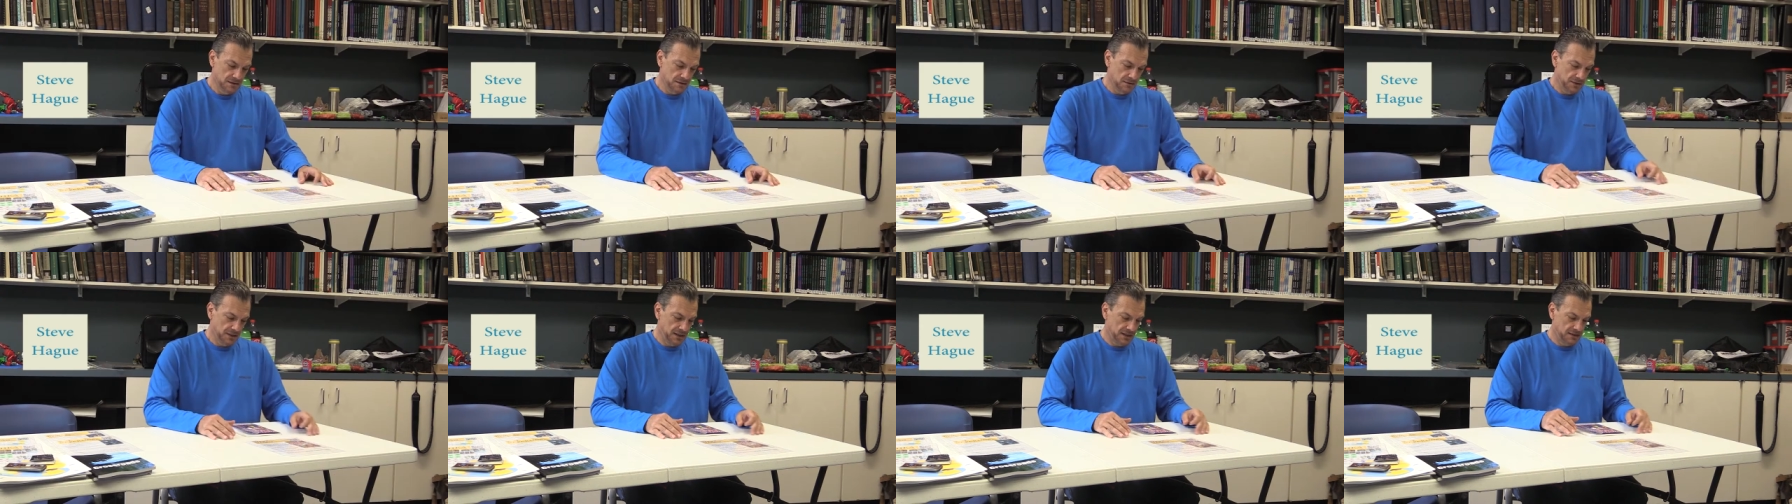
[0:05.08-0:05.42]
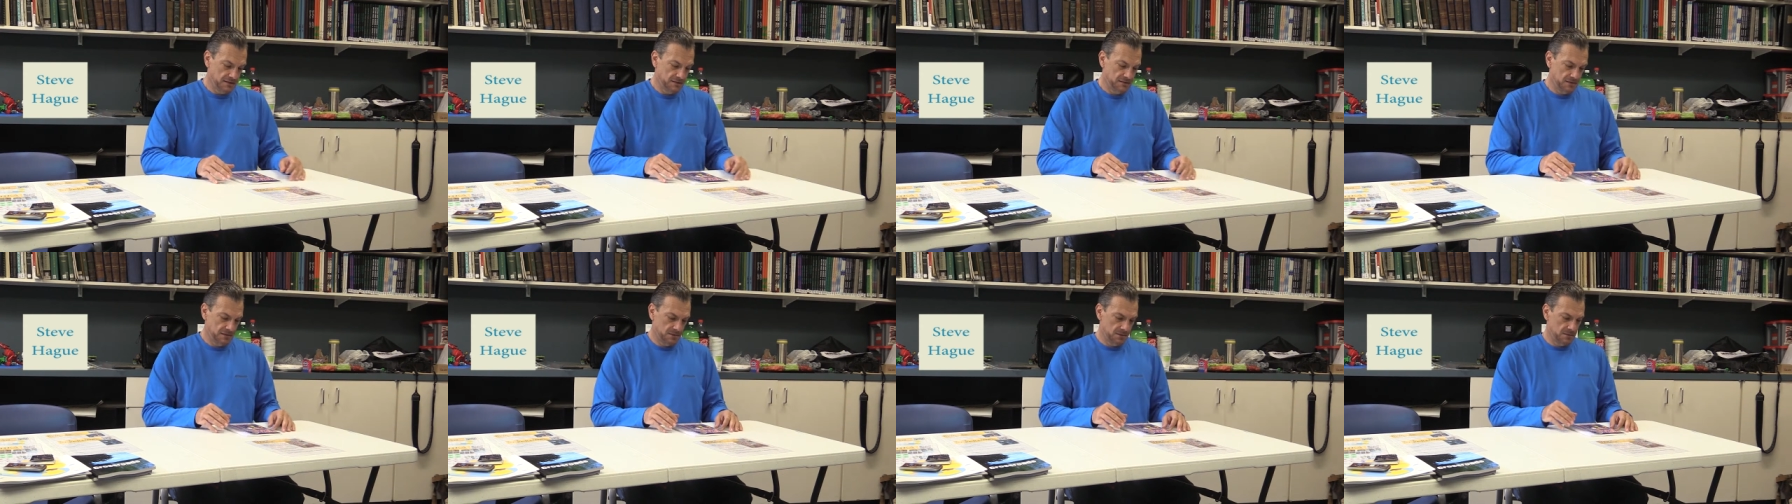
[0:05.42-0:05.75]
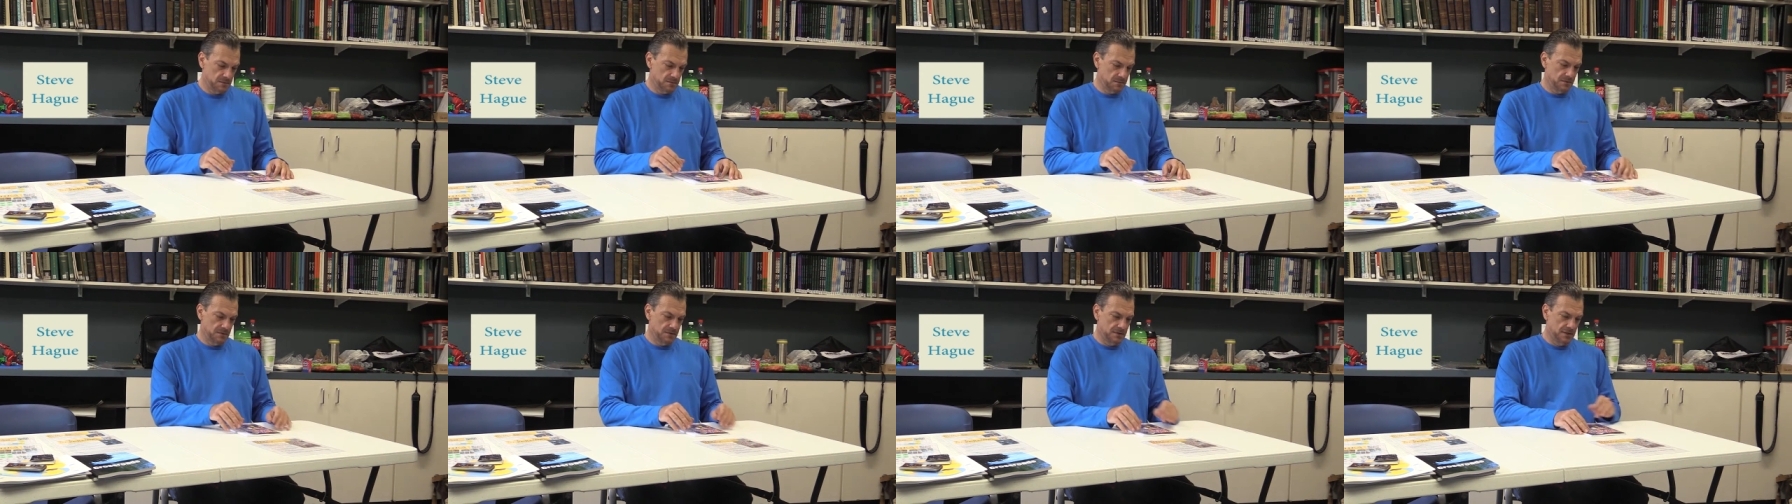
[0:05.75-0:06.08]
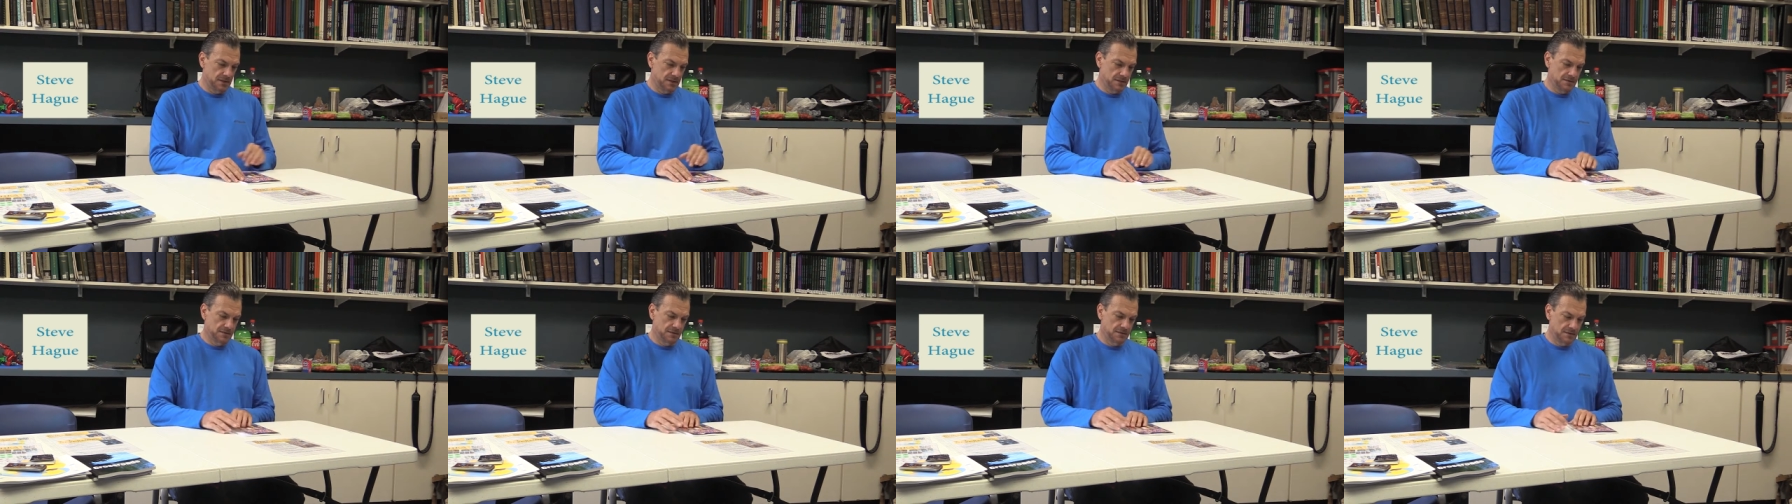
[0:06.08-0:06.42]
Okay, so
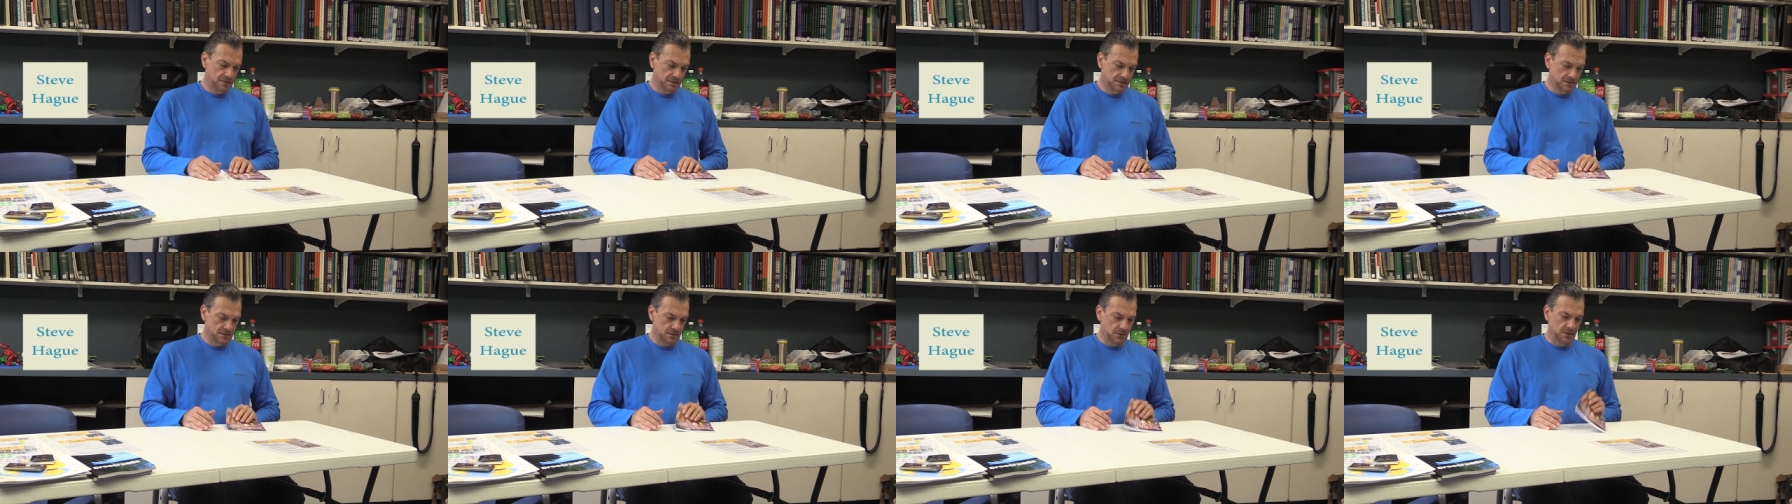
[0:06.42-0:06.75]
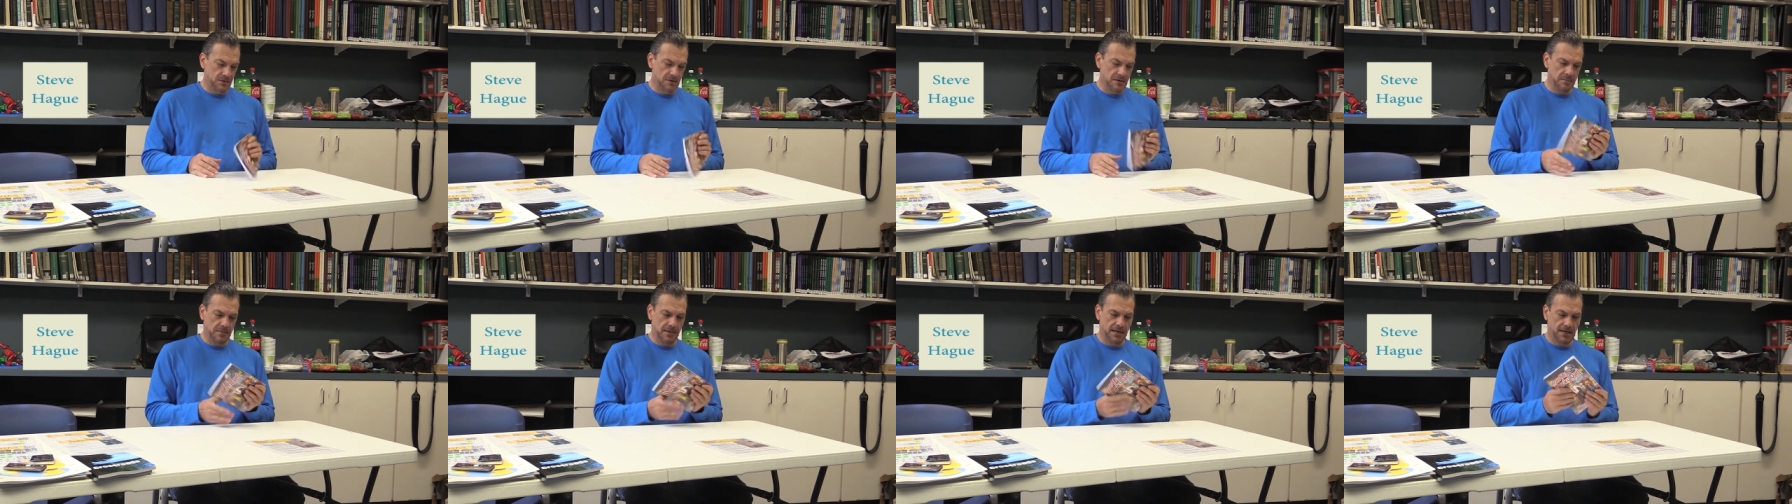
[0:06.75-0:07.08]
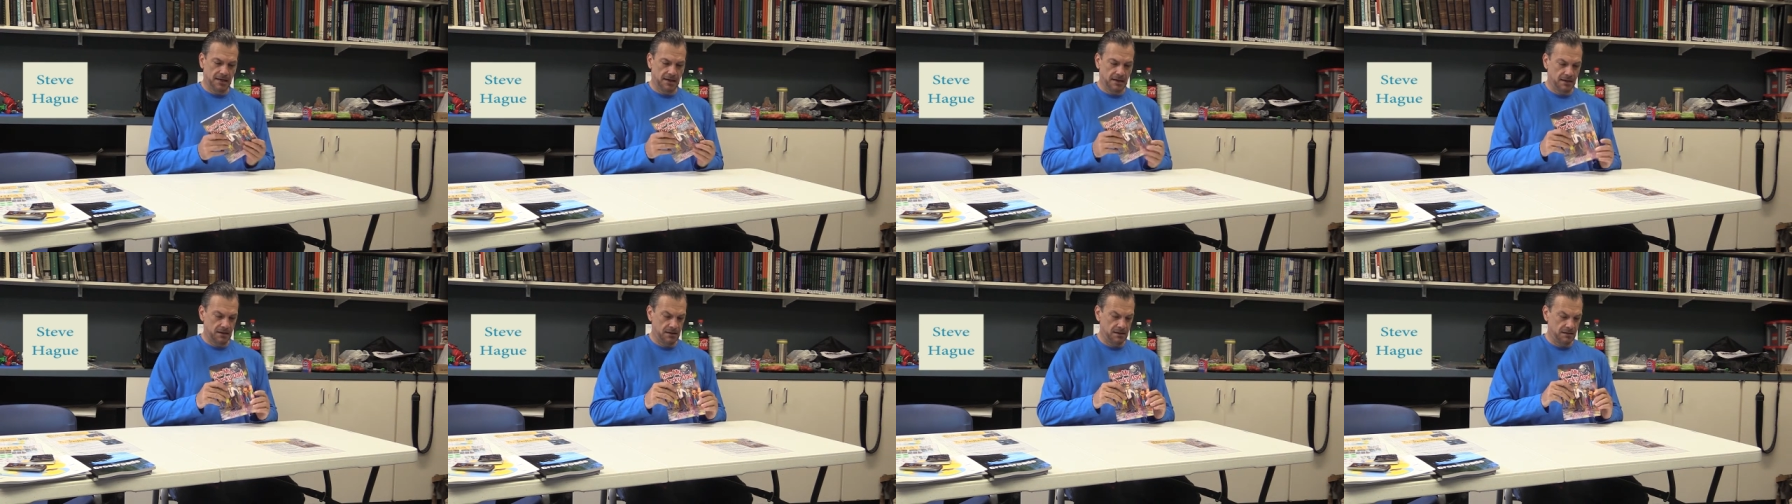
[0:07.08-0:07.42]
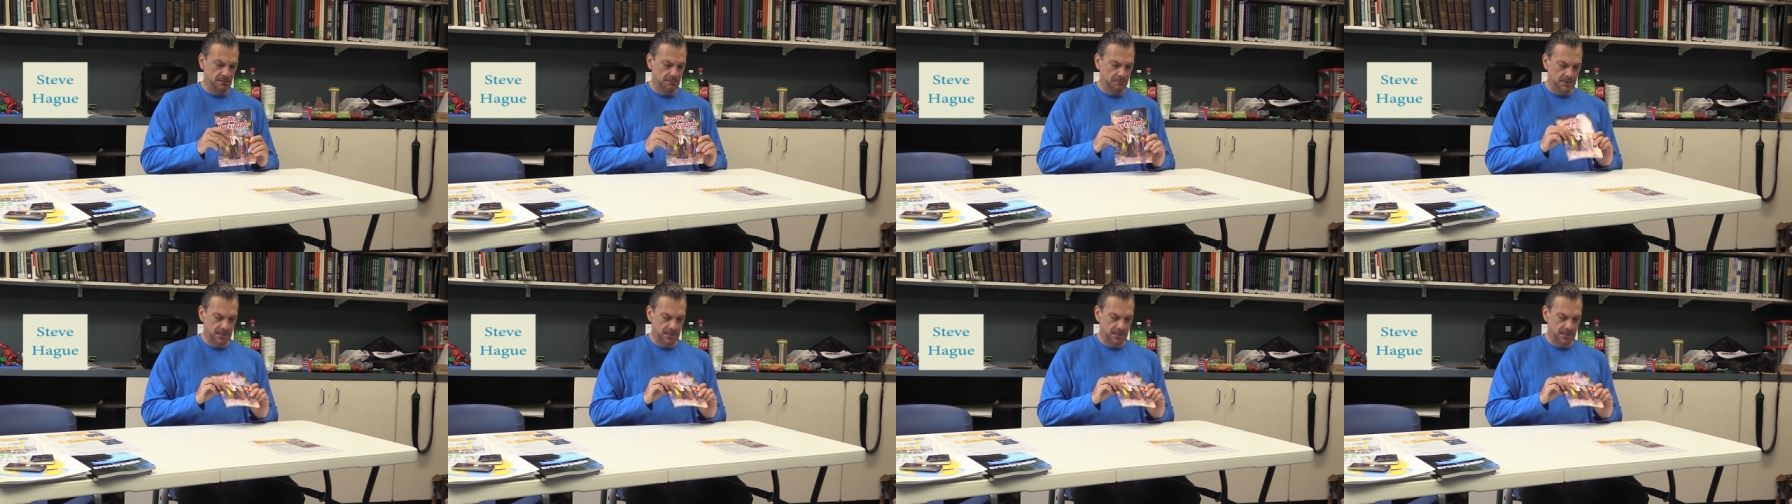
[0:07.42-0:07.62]
this the story behind